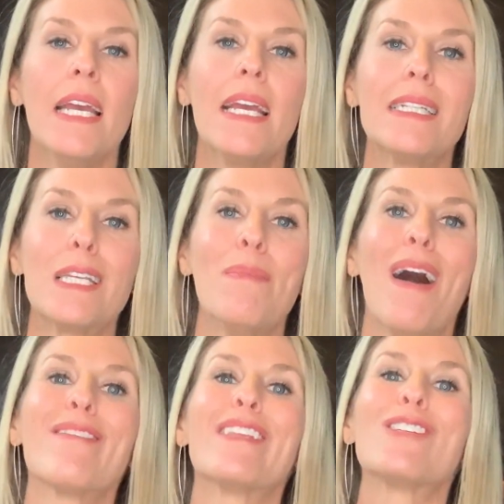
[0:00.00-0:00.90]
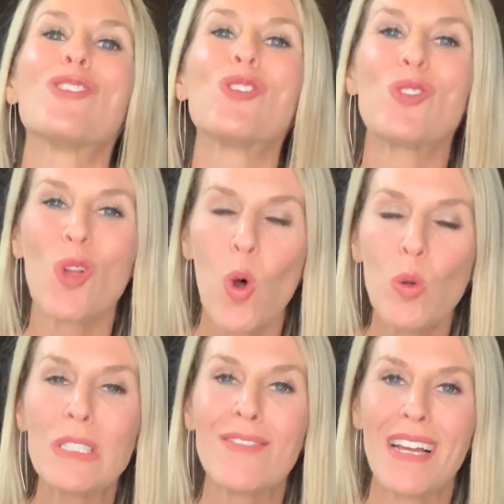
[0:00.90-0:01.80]
It's about the
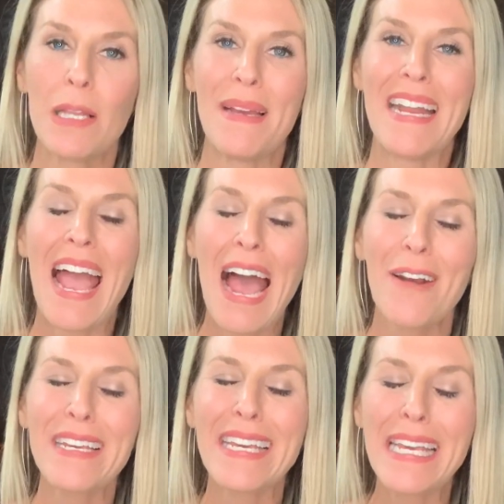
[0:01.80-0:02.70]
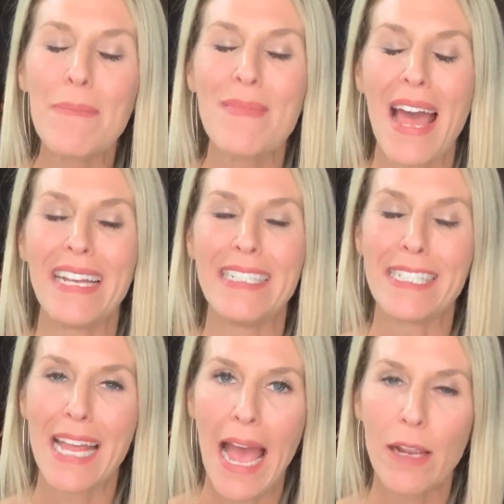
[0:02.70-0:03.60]
soul development and how to keep that
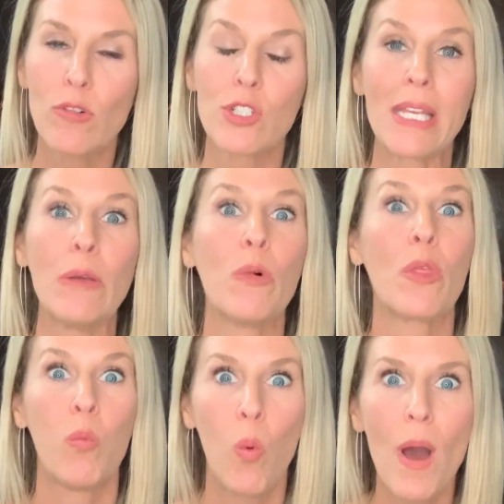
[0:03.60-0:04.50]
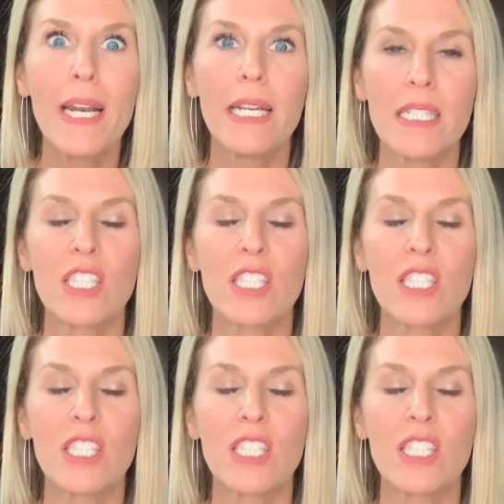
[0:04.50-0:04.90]
integrity with what it is